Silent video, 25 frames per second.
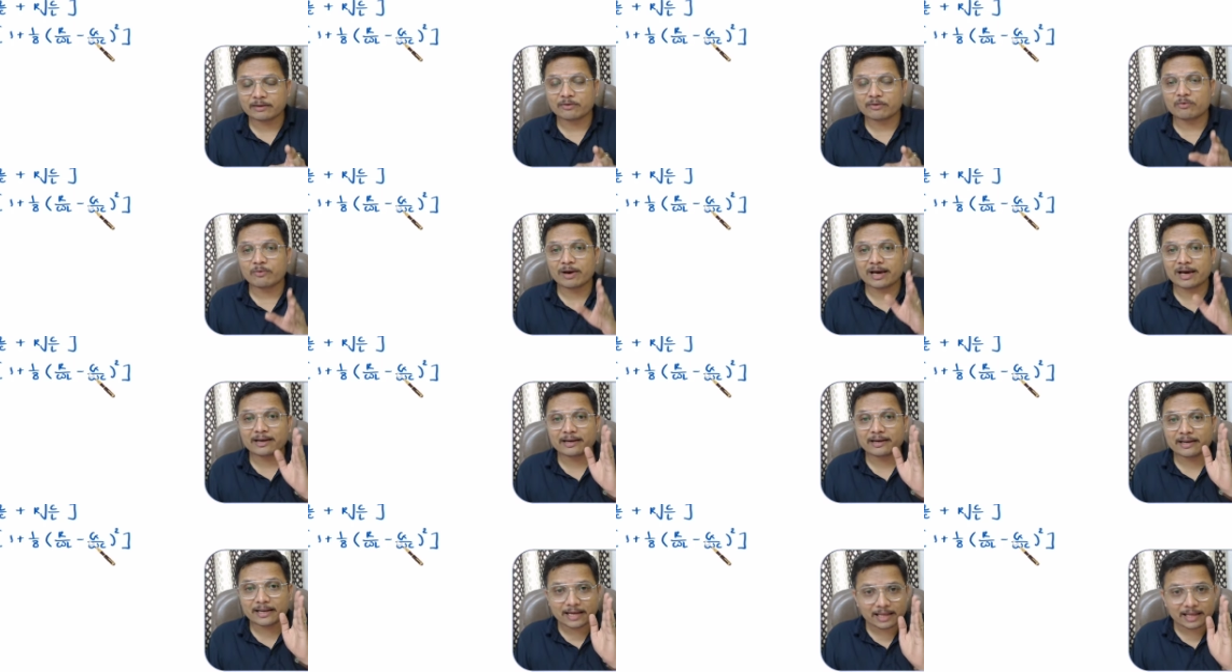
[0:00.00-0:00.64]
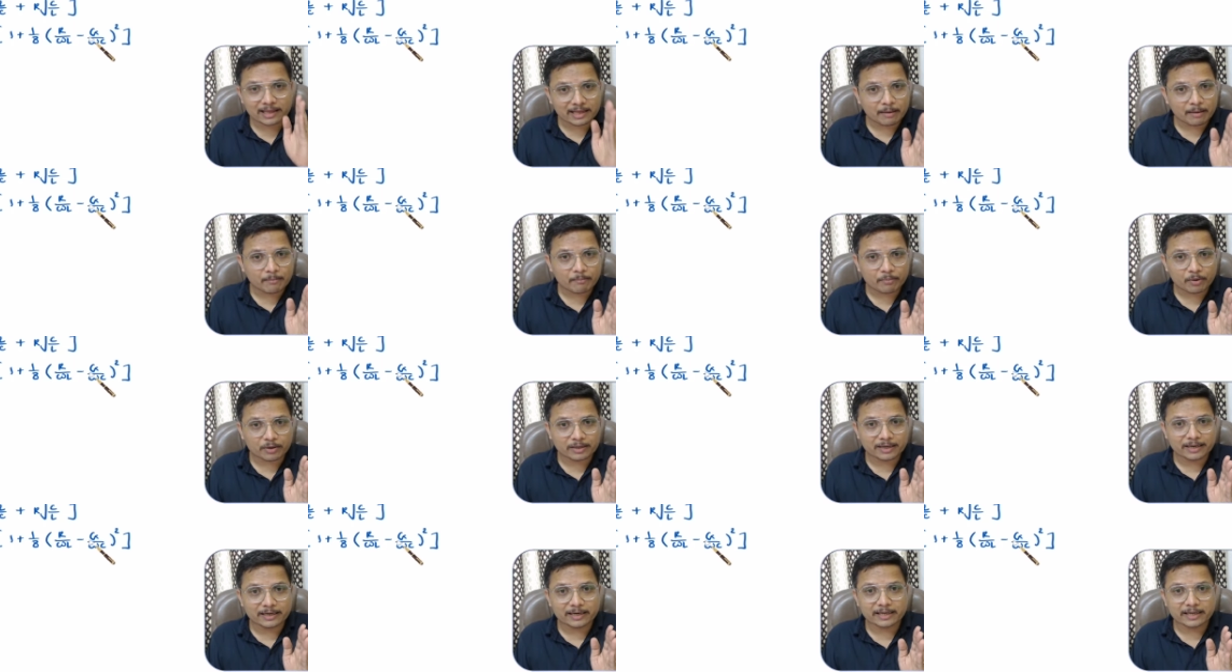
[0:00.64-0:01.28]
where real
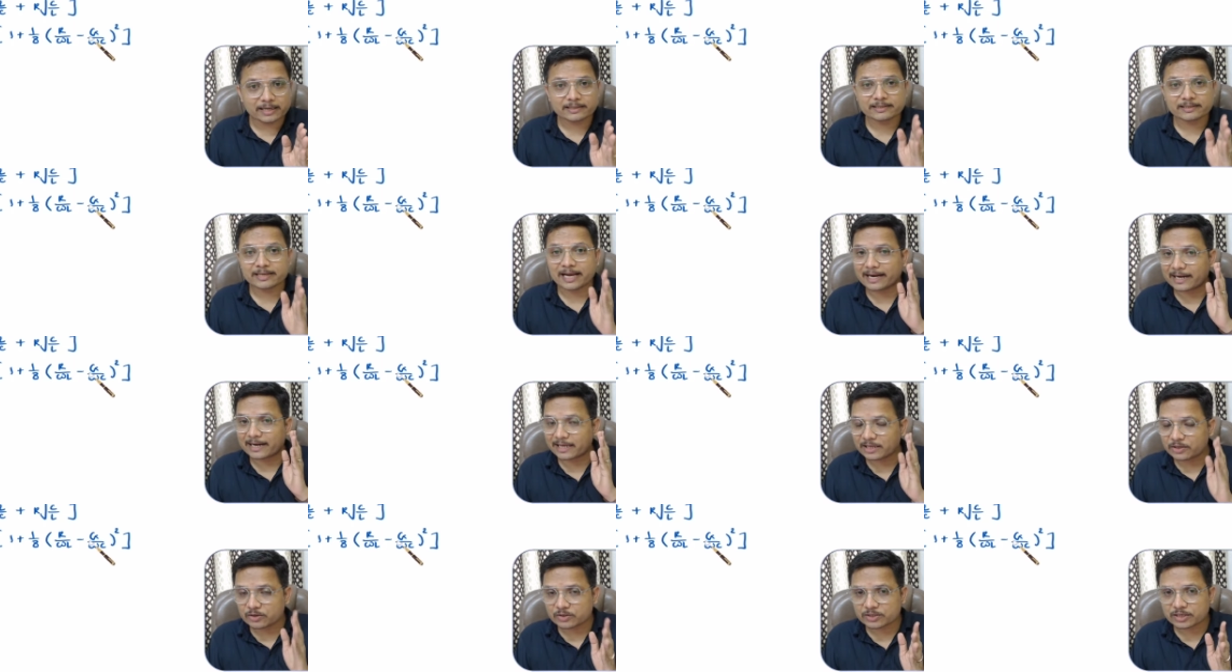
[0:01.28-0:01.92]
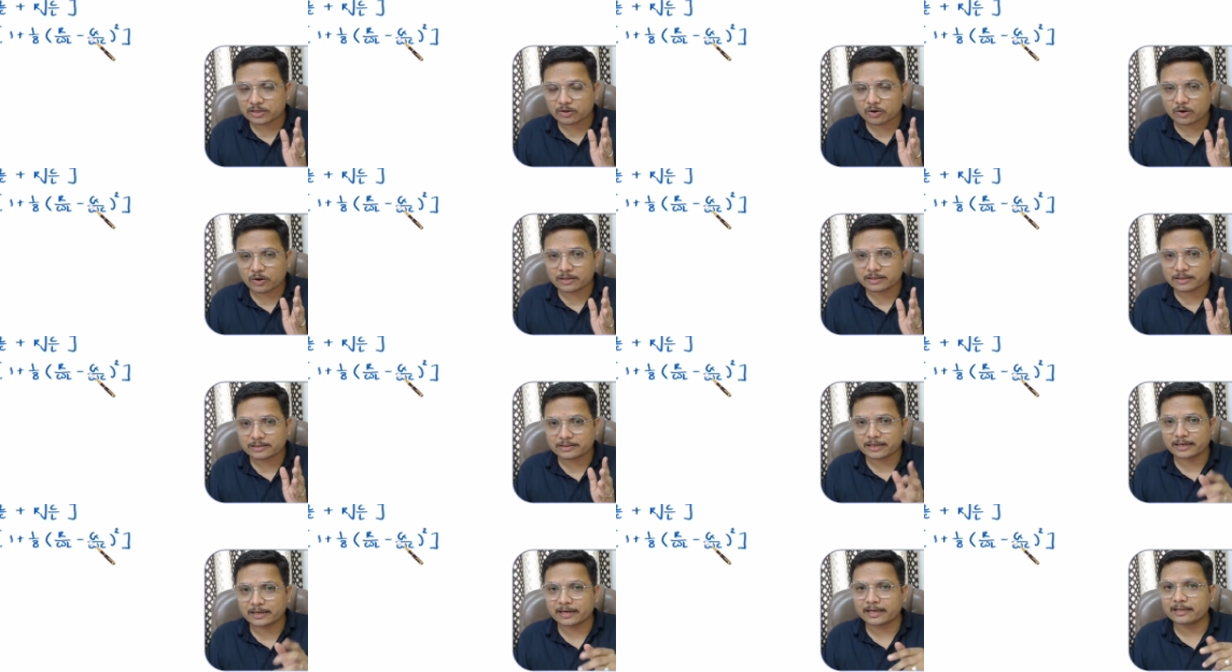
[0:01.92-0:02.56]
component is attenuation
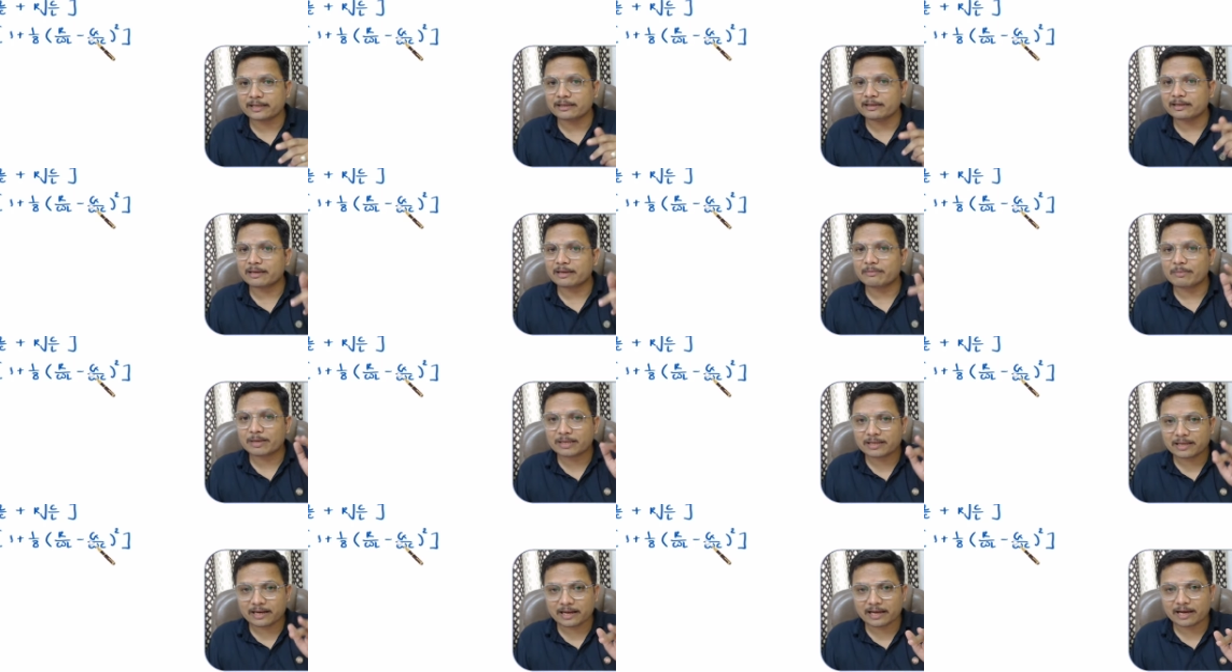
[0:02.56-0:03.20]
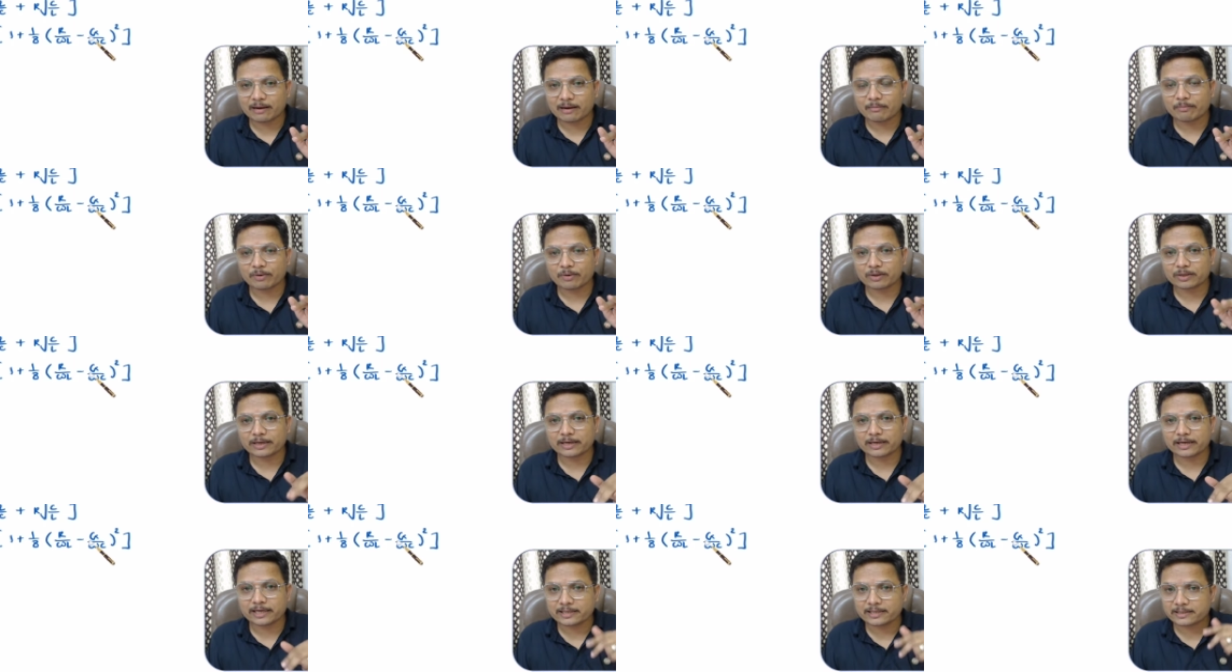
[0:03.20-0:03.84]
constant and imaginary
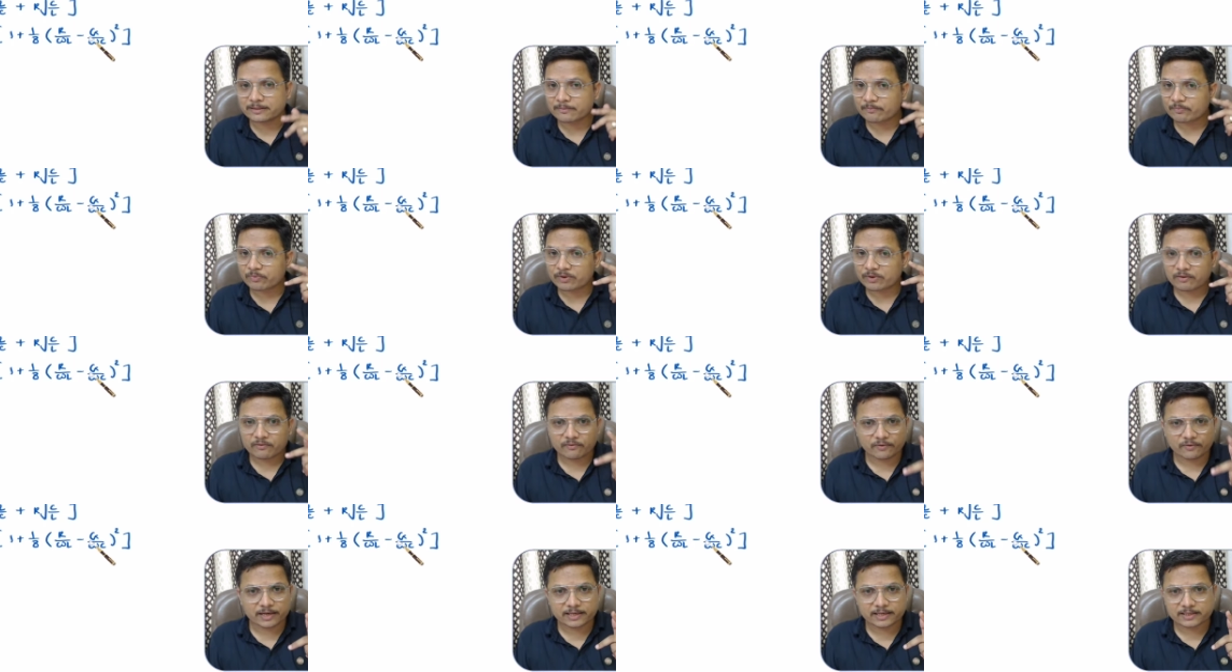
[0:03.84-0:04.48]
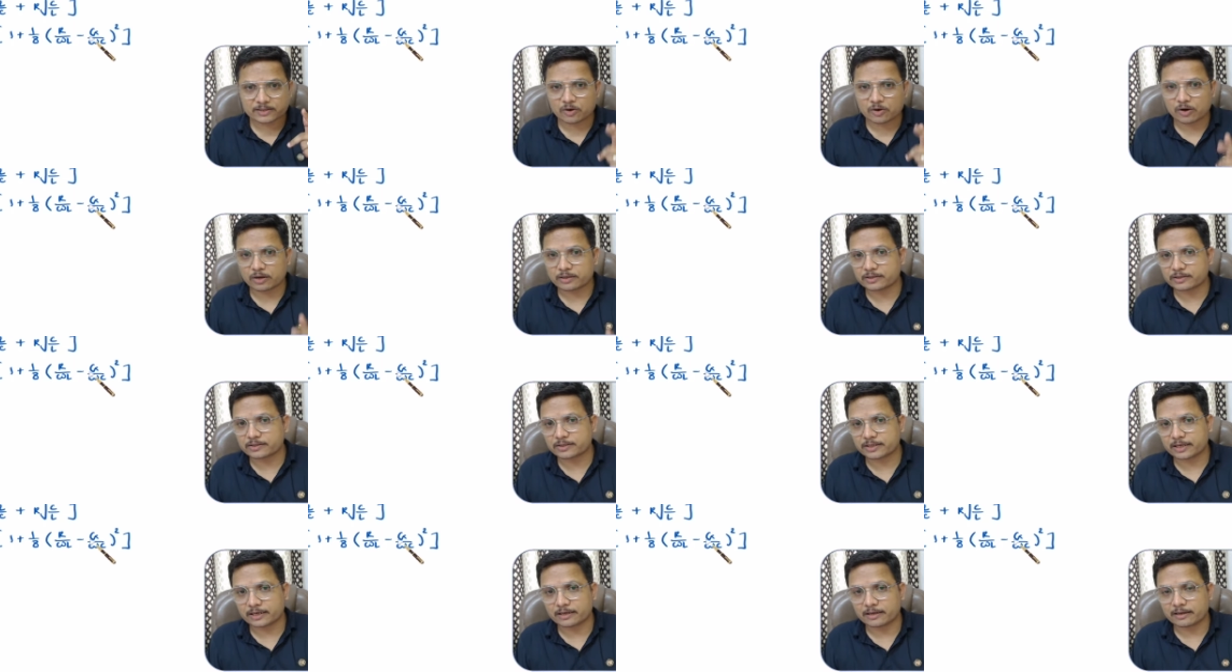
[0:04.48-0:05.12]
component is phase
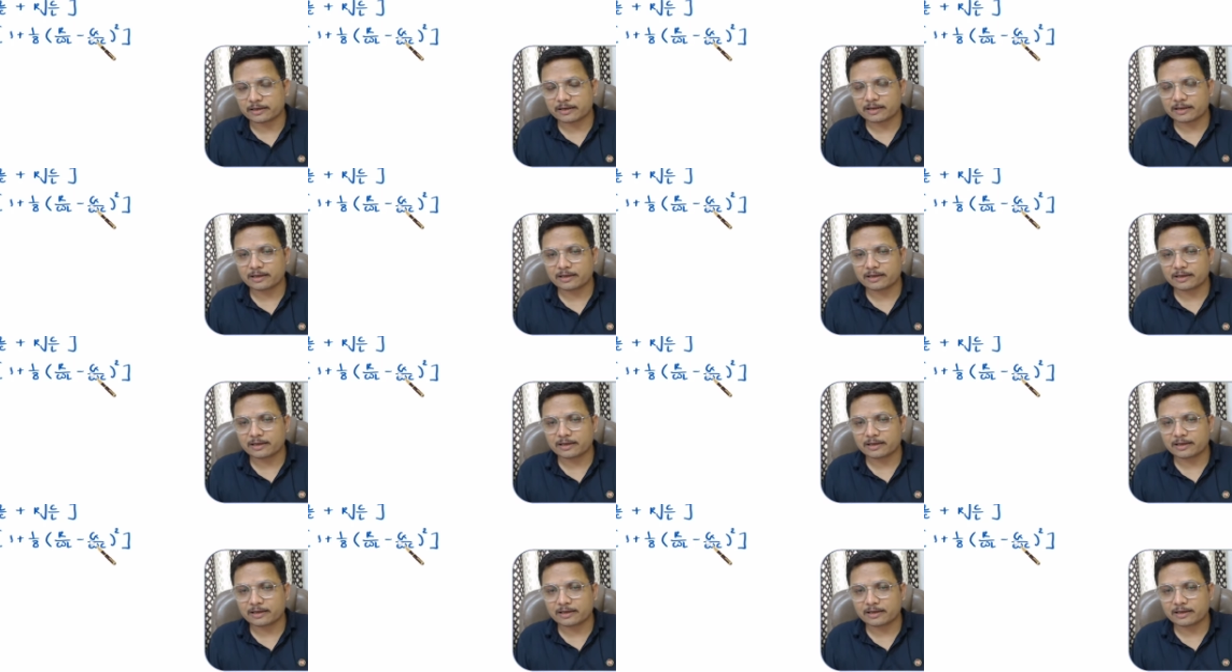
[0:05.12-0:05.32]
constant.